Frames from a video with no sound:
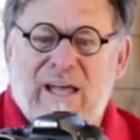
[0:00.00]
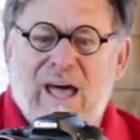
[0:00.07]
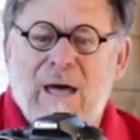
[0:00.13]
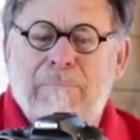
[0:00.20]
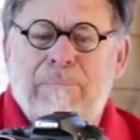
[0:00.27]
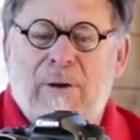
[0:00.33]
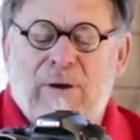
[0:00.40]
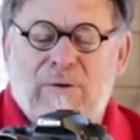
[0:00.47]

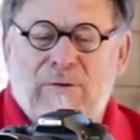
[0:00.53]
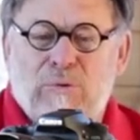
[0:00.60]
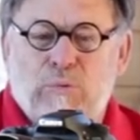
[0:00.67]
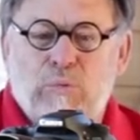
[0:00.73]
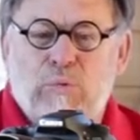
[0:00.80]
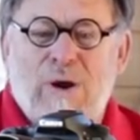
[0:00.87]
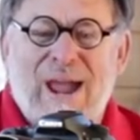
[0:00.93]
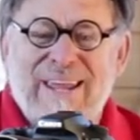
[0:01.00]
up
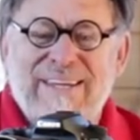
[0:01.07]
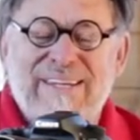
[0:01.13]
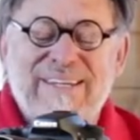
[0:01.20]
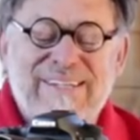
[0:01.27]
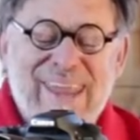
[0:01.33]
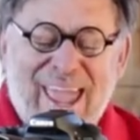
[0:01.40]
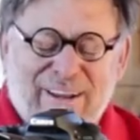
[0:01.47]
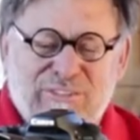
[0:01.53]
right
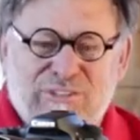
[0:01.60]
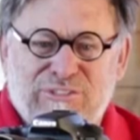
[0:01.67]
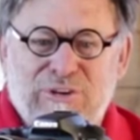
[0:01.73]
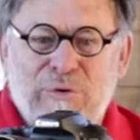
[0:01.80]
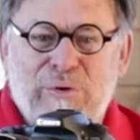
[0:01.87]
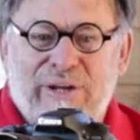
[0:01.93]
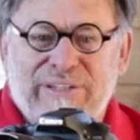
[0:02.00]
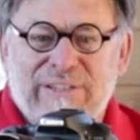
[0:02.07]
next
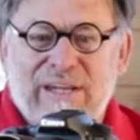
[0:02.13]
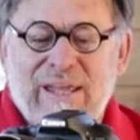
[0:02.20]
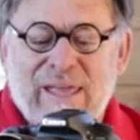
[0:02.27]
to it